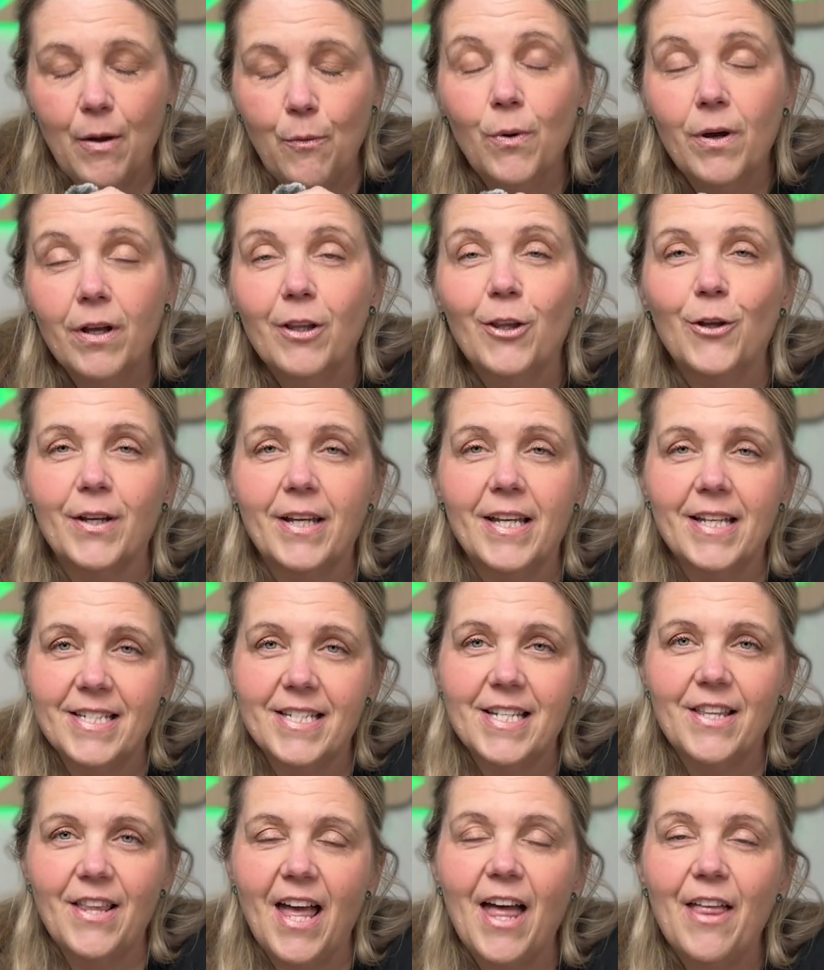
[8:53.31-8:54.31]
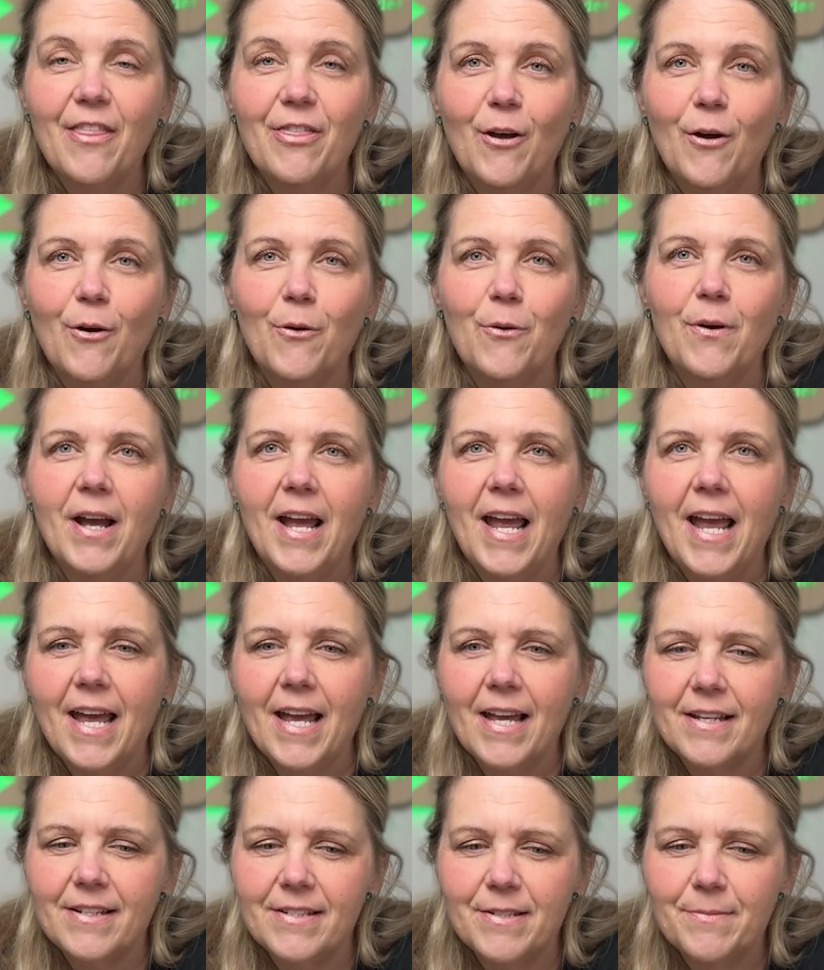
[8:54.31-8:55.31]
will look into that though
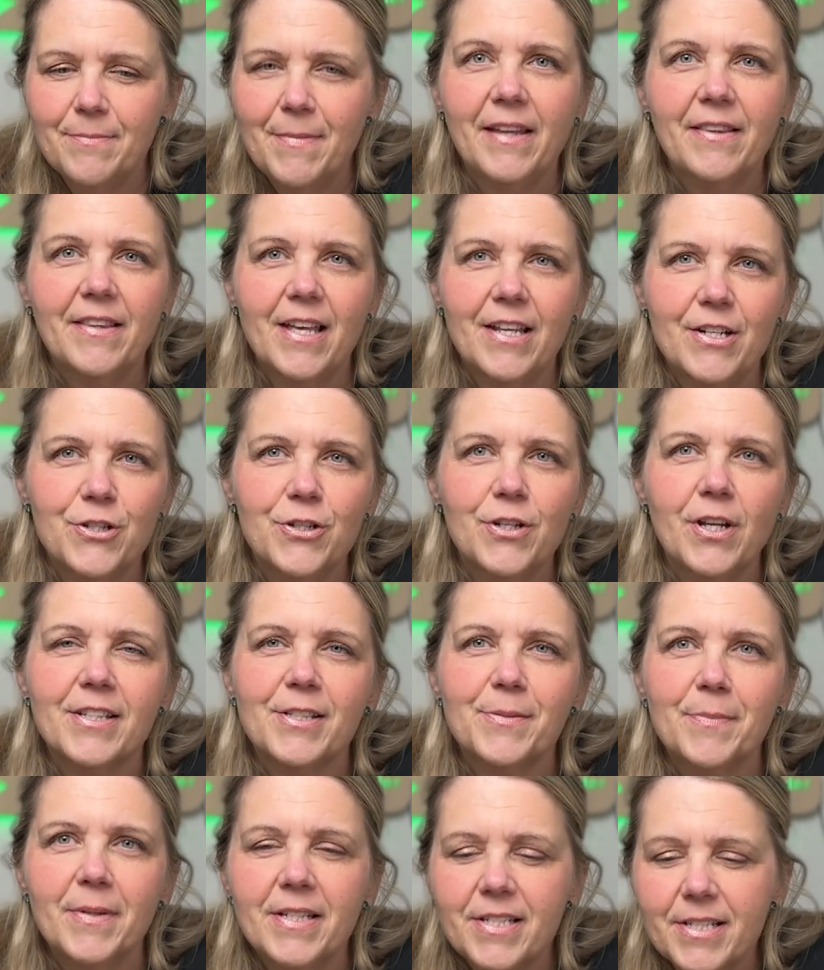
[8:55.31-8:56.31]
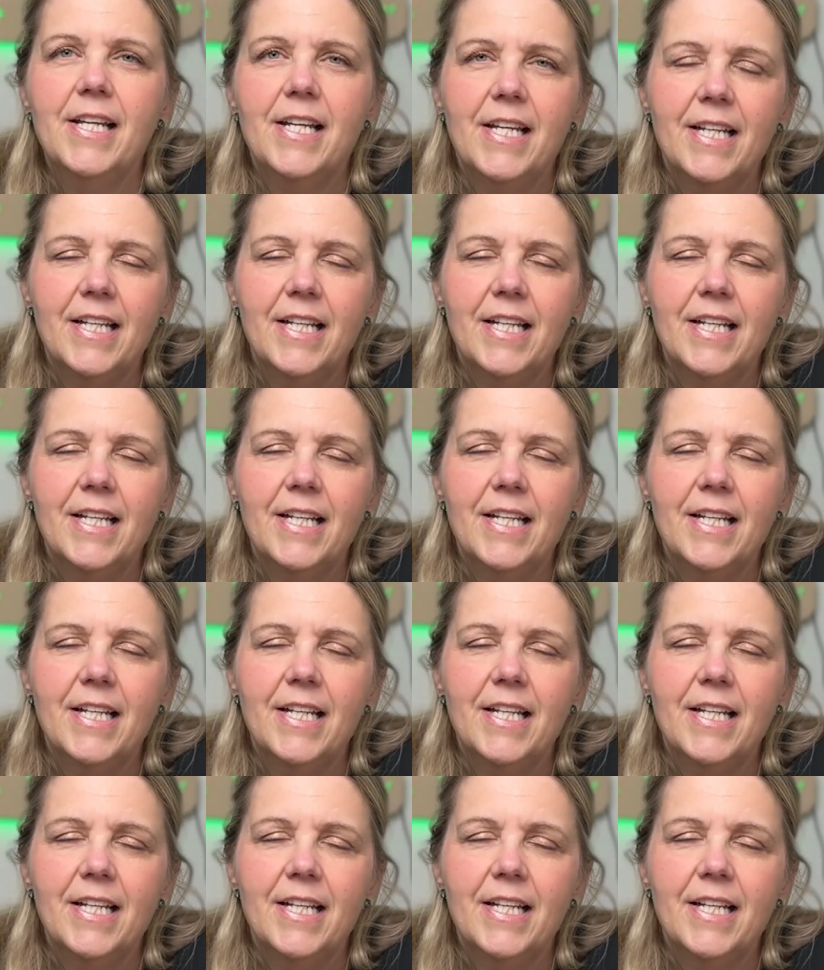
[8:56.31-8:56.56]
and make that adjustment.